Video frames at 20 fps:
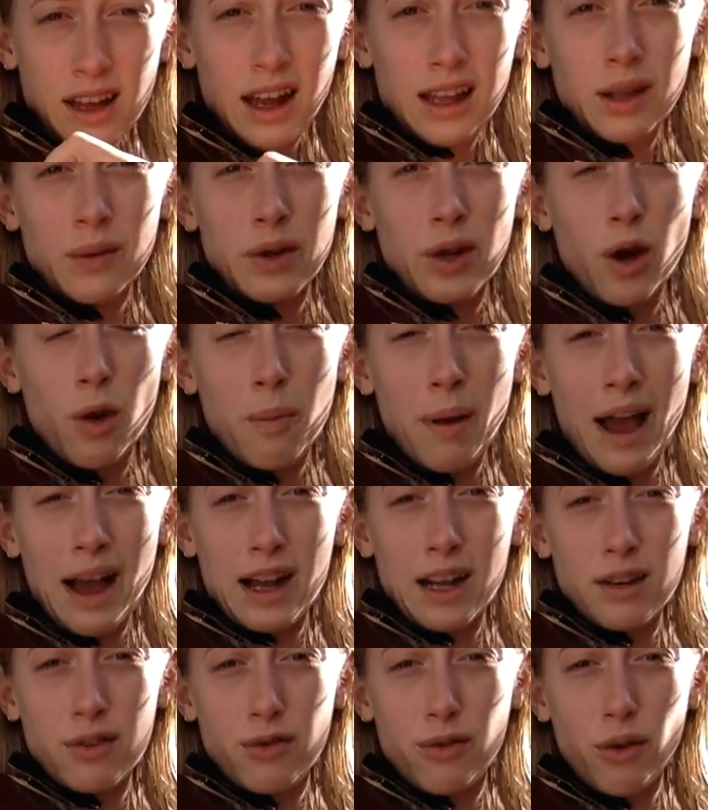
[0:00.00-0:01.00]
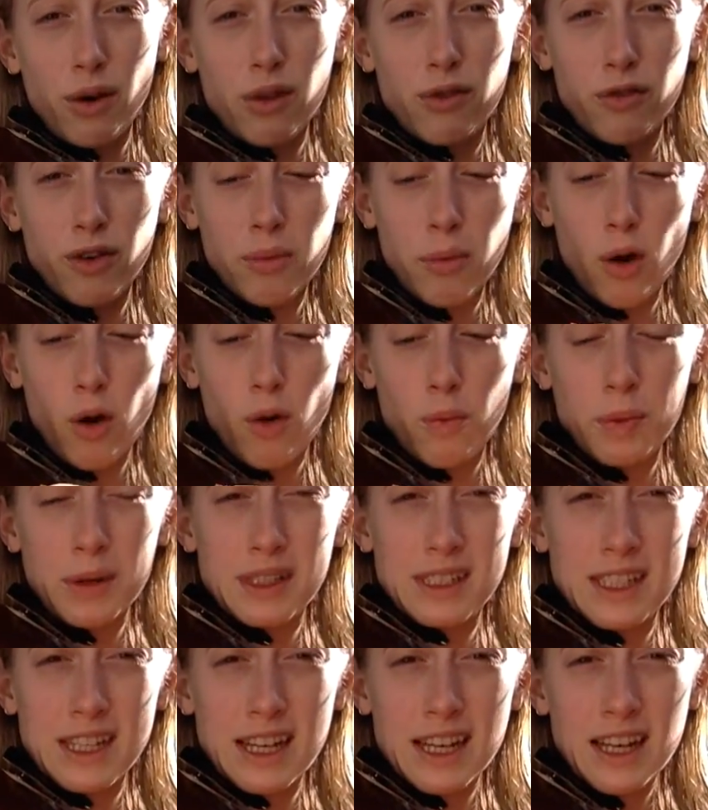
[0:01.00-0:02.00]
then we go back and forth from
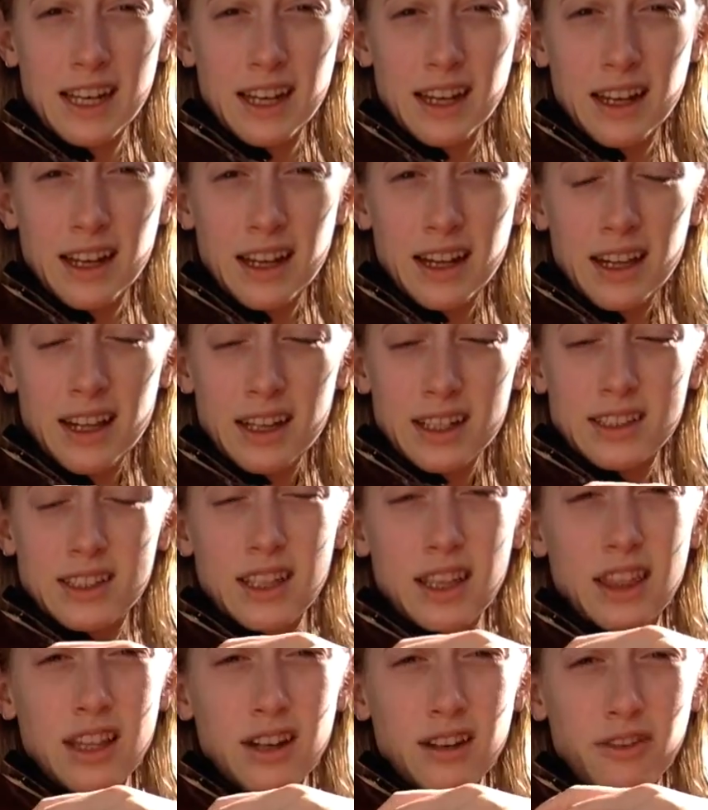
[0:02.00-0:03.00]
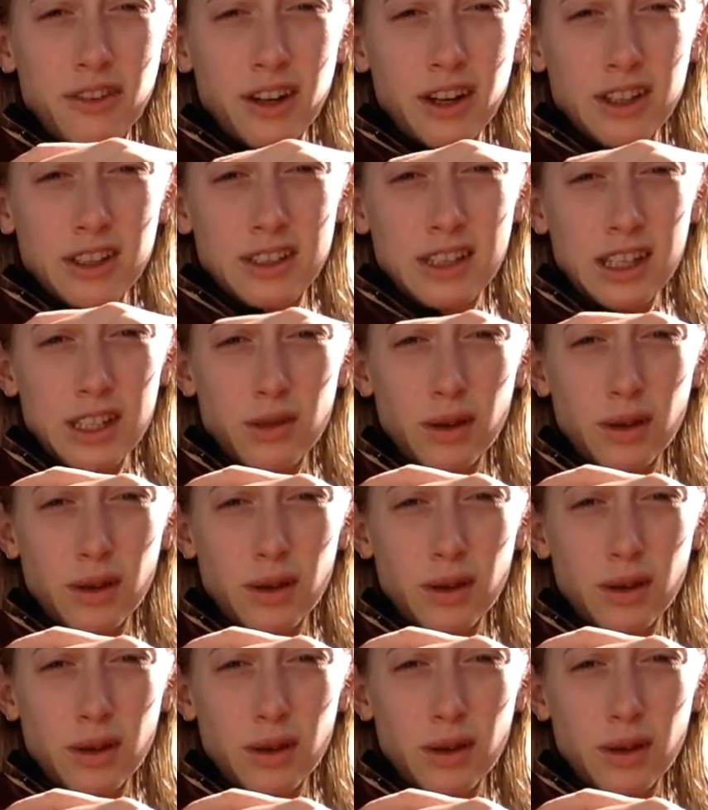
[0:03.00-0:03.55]
open D to third finger C.